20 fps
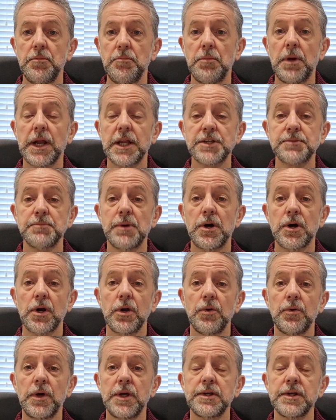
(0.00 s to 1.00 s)
My name is
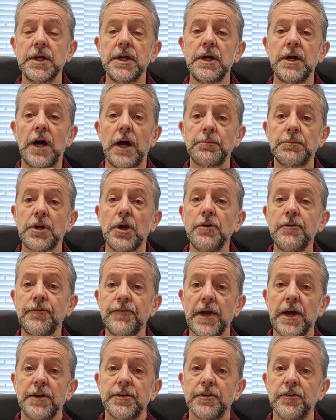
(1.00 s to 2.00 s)
Mark Lloyd, I'm
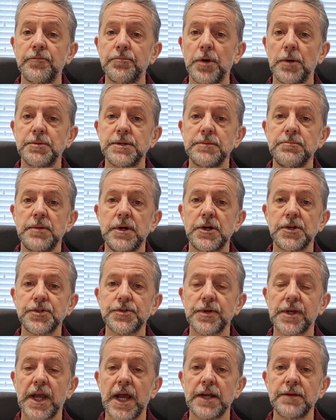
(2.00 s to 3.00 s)
co-founder of Property
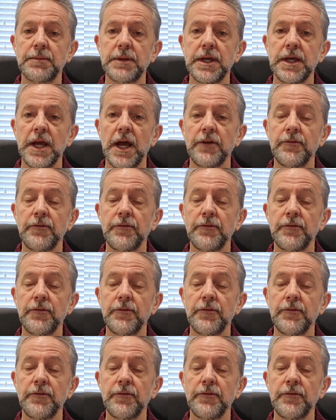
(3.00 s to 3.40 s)
Master Academy